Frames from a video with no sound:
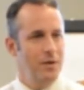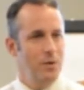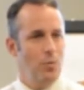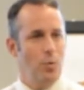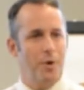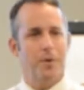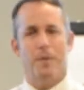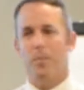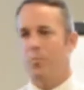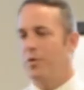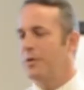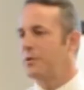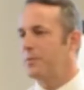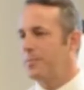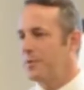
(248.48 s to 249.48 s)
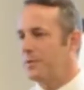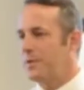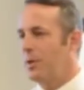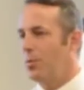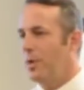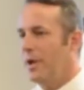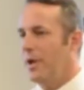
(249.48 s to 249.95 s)
What are the principles
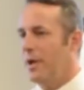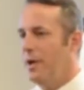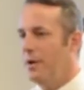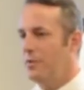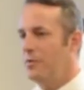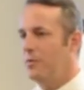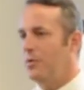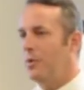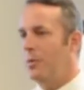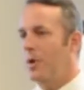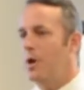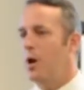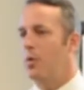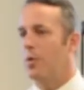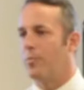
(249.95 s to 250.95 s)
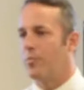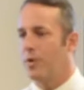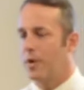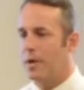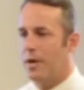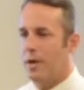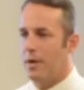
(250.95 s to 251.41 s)
that we adhere to? Do we know them
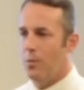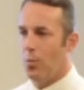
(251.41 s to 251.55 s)
really